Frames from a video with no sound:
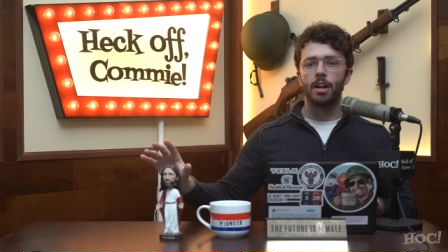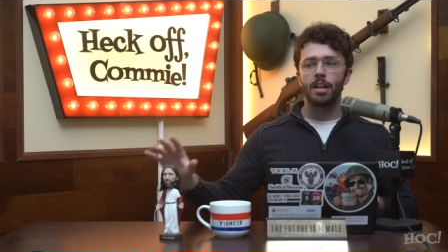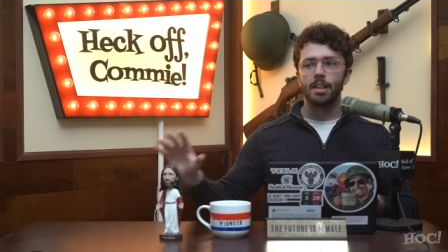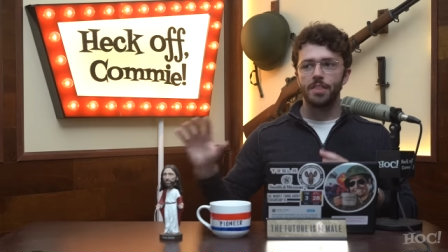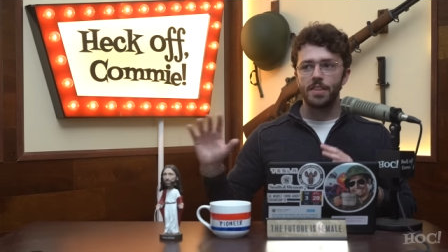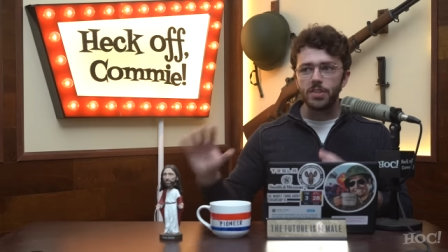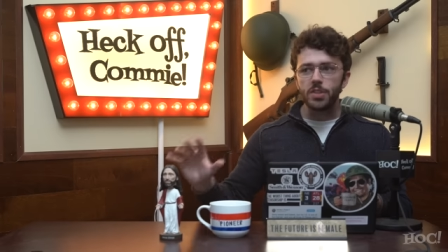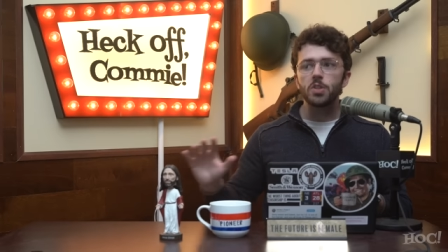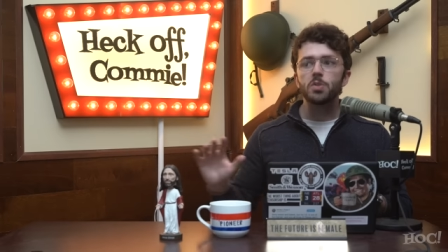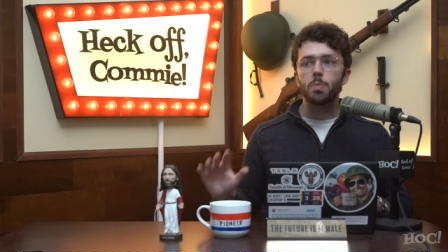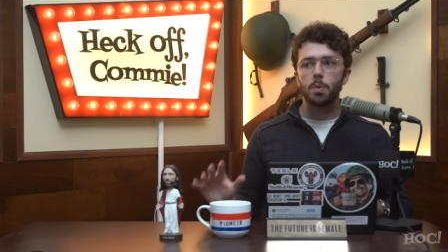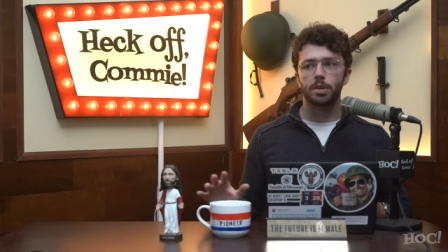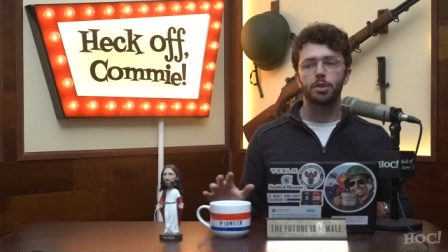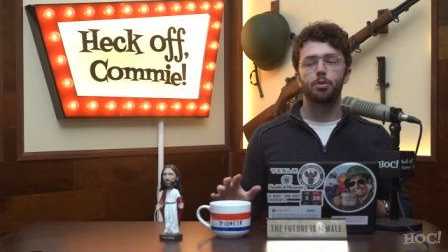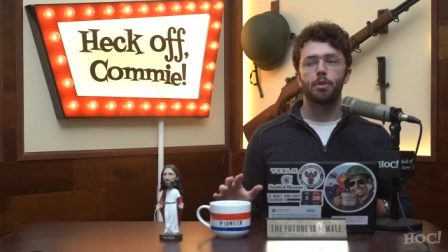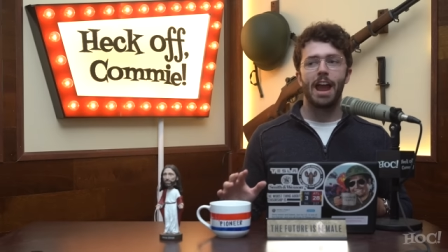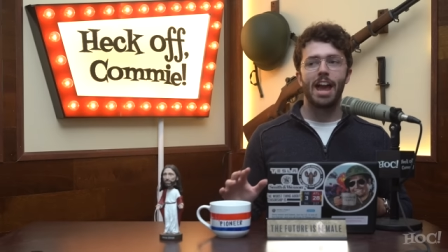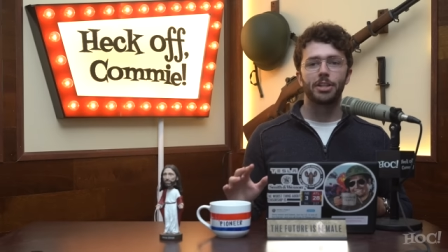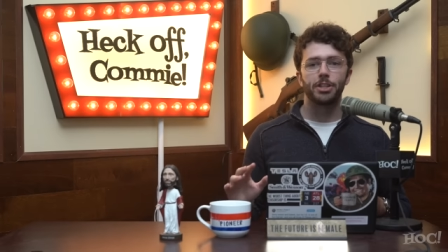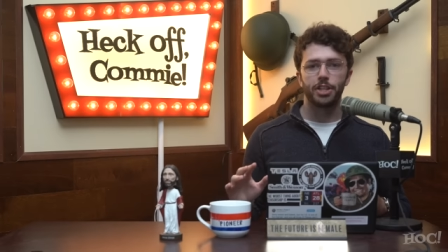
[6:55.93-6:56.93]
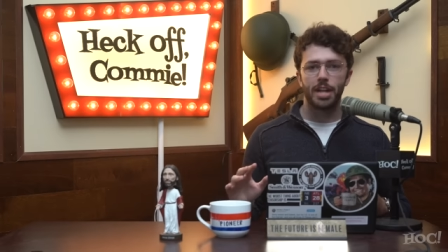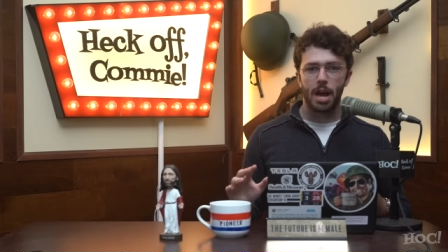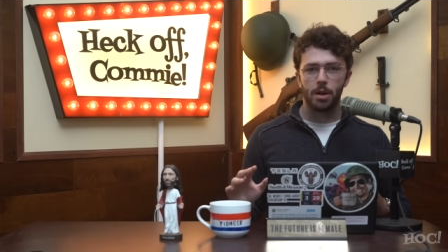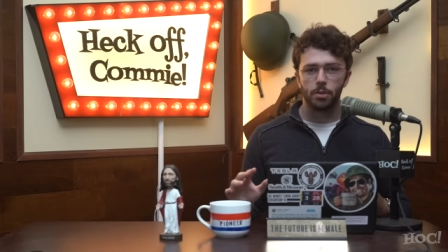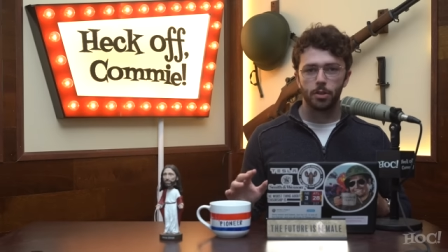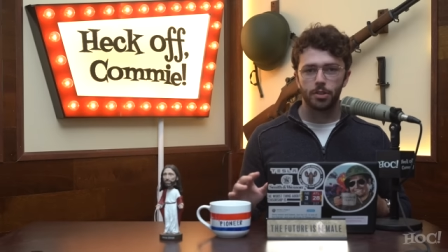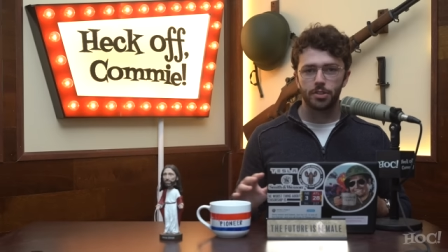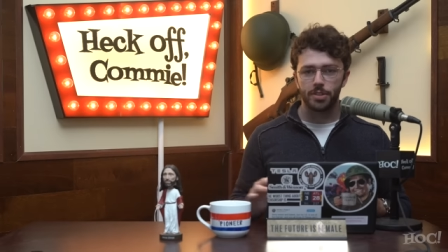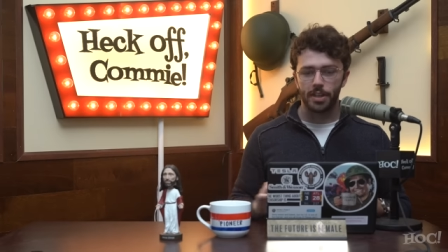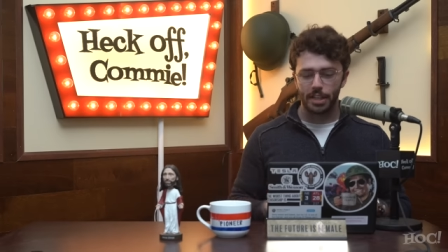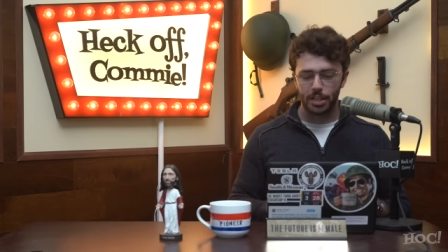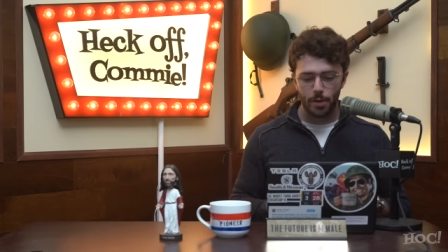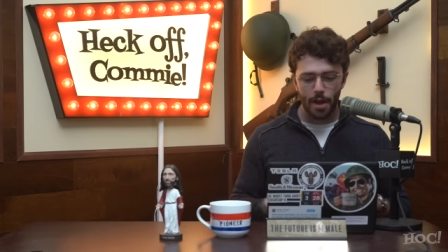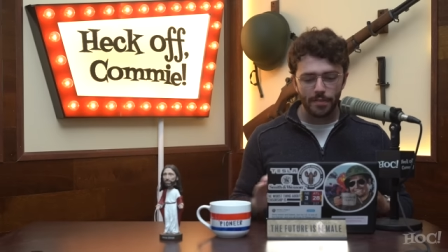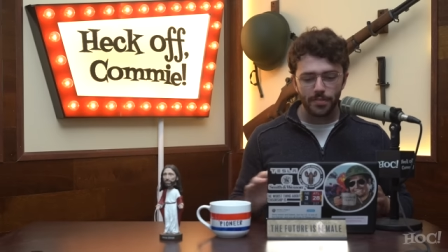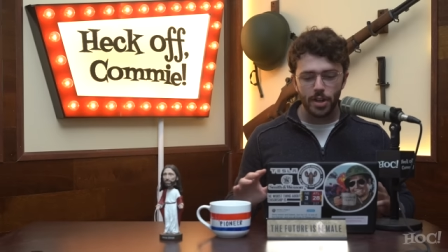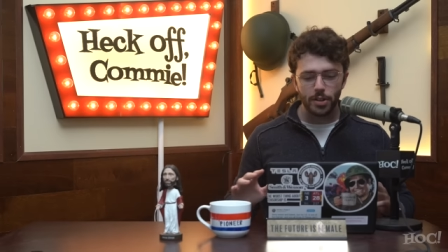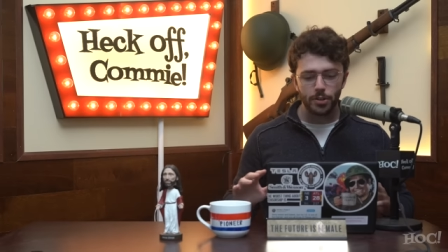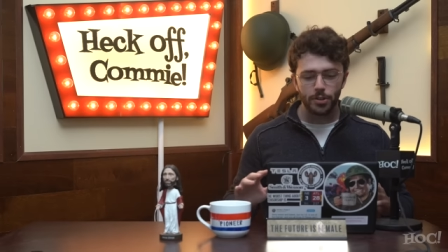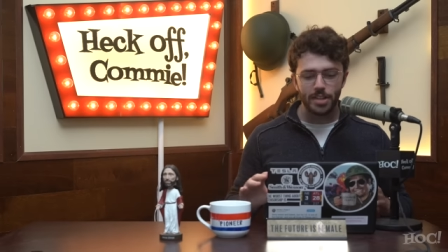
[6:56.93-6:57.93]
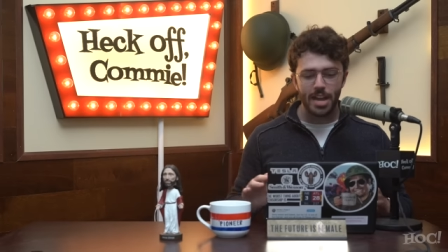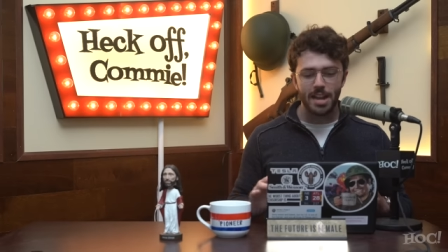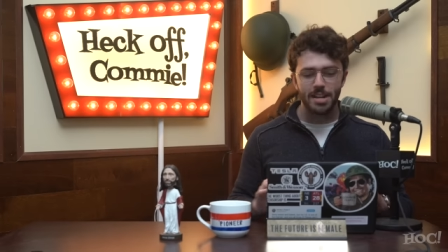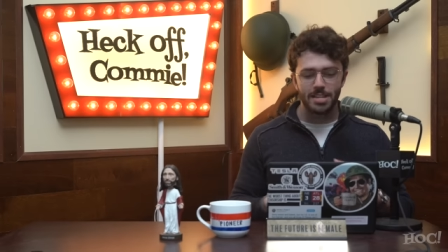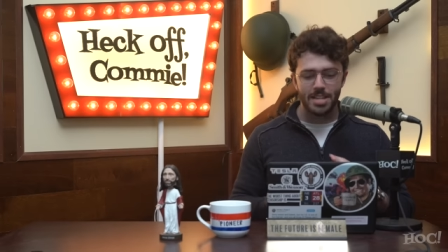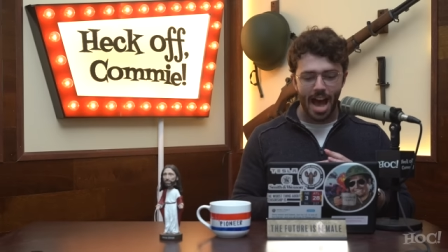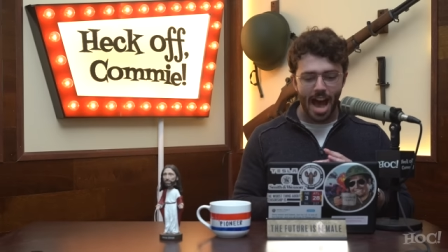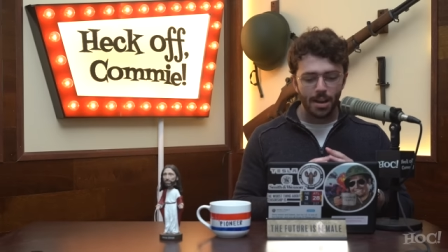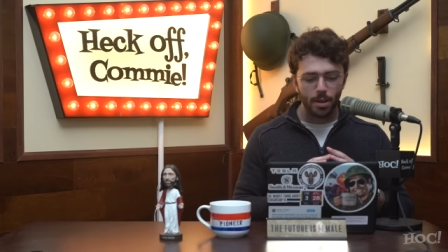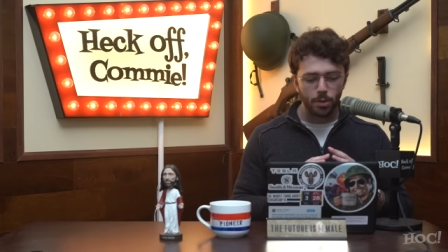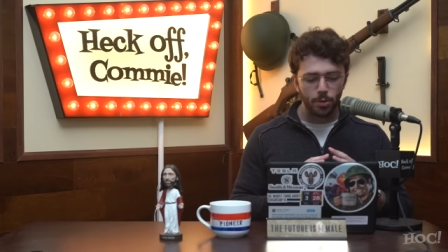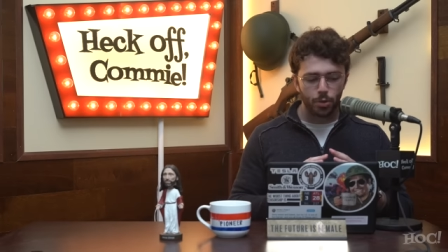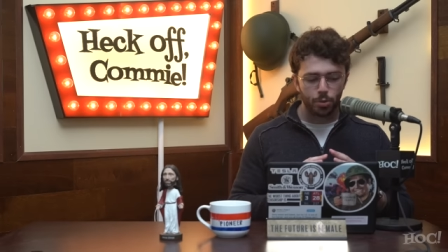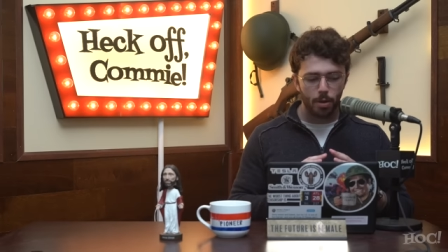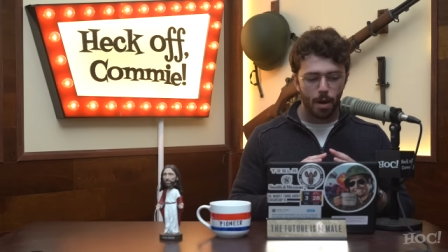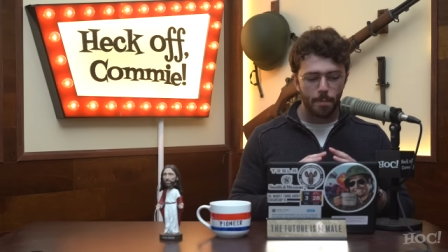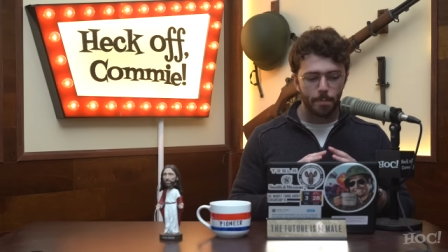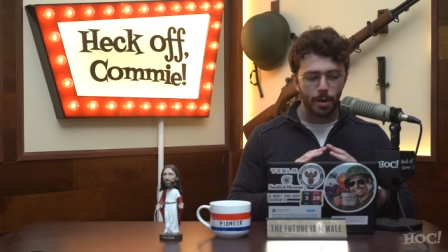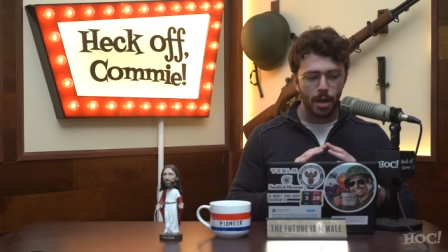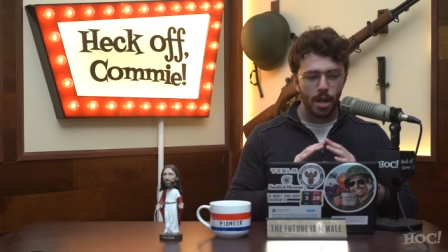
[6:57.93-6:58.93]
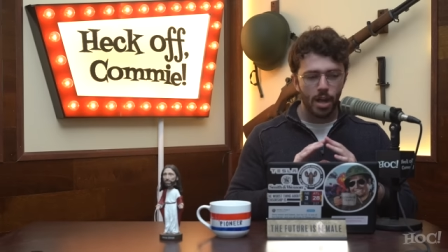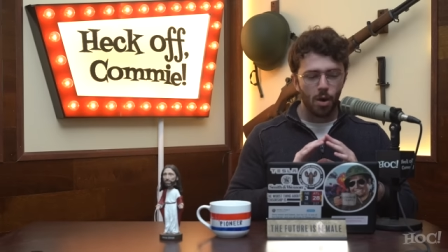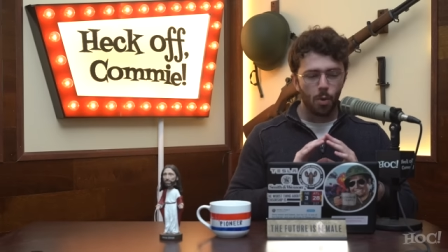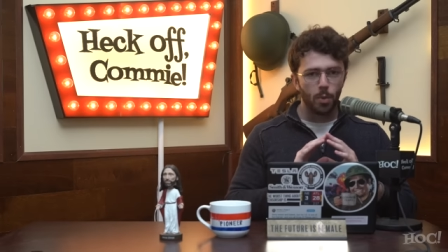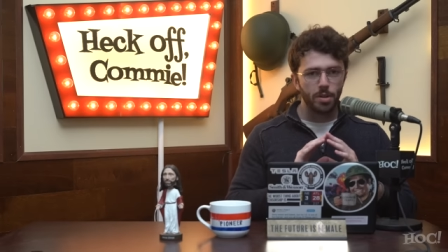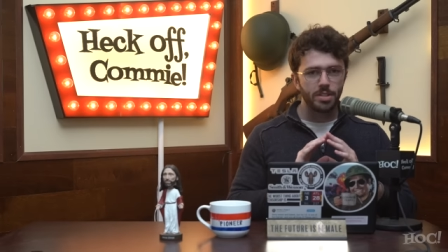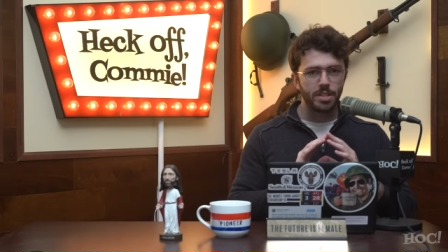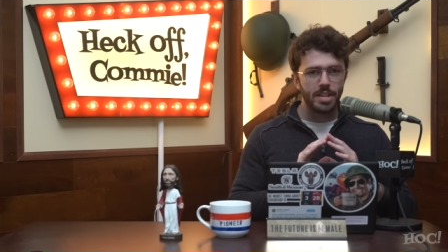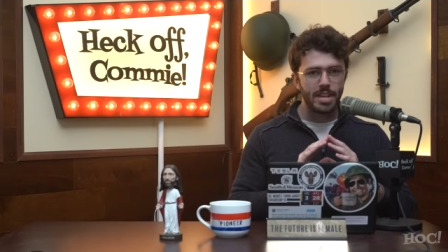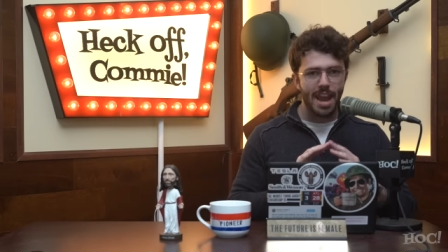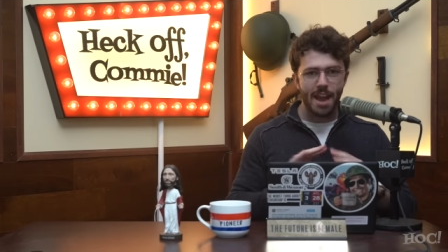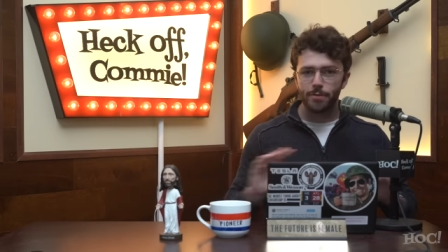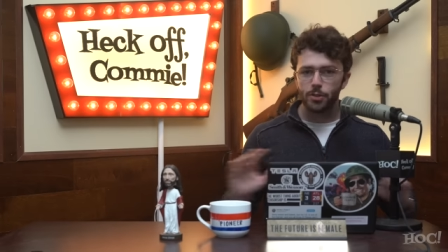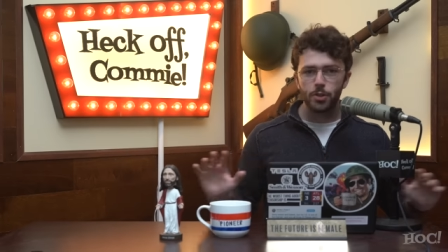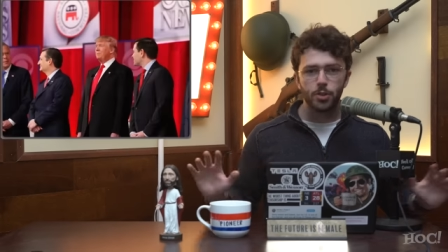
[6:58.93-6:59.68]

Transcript: This is what crashing out looks like. You have to understand Donald Trump was never